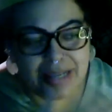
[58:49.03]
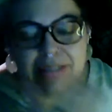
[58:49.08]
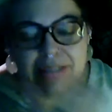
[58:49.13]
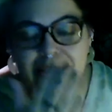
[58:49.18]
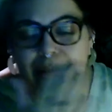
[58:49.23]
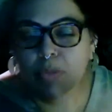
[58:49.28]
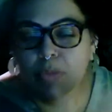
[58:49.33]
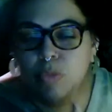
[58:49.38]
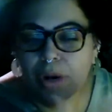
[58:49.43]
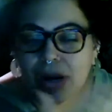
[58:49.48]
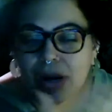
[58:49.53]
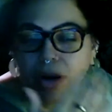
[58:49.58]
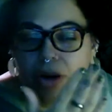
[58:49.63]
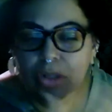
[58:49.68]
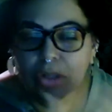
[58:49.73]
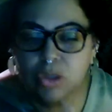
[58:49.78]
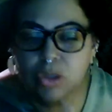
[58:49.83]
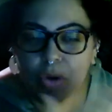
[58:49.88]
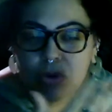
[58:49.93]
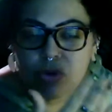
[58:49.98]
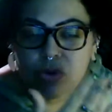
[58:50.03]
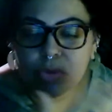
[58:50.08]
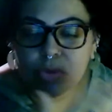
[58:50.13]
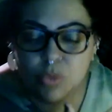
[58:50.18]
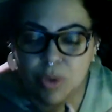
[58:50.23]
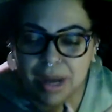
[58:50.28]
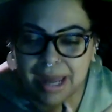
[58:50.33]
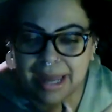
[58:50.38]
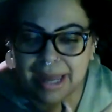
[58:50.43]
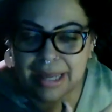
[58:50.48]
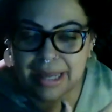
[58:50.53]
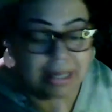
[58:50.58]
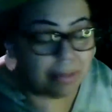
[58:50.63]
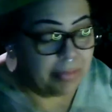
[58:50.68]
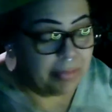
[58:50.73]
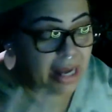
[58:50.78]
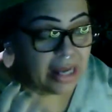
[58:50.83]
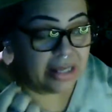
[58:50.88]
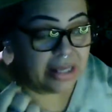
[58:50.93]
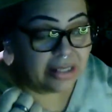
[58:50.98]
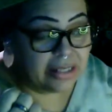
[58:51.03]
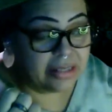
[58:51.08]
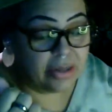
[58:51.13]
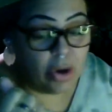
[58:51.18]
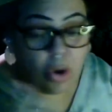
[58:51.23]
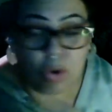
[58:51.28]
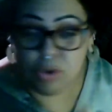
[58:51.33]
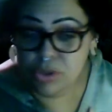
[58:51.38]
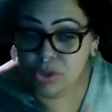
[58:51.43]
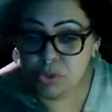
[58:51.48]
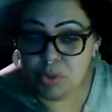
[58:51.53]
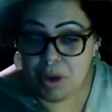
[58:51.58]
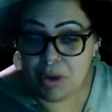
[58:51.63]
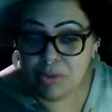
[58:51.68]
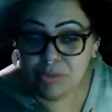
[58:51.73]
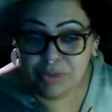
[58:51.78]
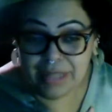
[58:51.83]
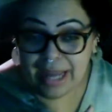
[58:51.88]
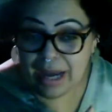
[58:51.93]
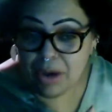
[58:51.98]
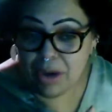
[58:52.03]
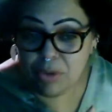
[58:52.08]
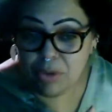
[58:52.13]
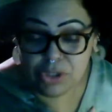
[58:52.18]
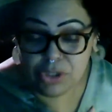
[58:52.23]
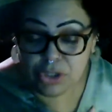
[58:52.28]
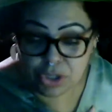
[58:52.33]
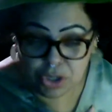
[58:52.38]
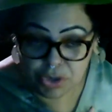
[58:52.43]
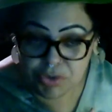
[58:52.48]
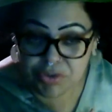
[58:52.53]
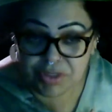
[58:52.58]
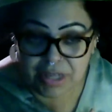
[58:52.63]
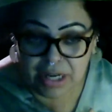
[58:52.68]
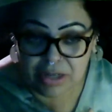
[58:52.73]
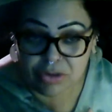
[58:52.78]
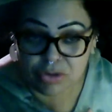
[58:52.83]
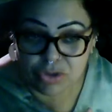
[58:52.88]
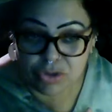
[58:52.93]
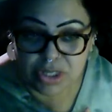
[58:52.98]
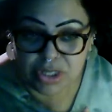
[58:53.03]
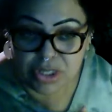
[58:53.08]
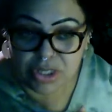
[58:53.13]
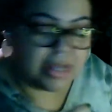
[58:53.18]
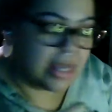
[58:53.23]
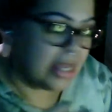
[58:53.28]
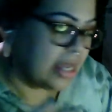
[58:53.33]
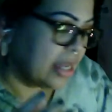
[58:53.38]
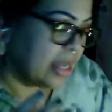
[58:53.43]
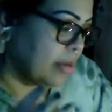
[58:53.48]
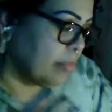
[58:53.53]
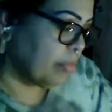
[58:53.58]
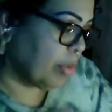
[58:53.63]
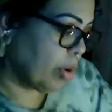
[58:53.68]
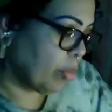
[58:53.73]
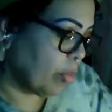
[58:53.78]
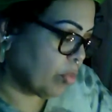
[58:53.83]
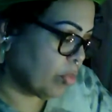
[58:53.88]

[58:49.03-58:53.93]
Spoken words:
somewhere along the way, and I'm not calling you out now in your current energies, but